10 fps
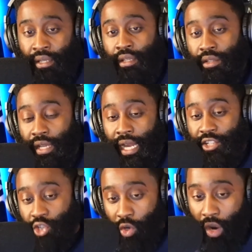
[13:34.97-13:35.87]
You got
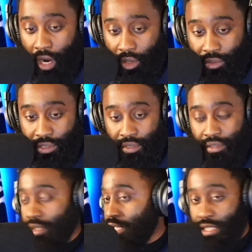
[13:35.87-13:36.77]
Joe Alt.
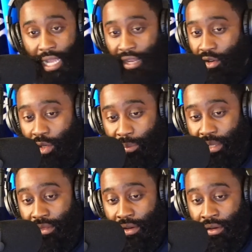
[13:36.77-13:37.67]
He's not going to be
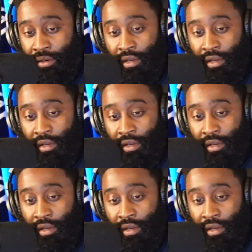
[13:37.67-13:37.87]
there,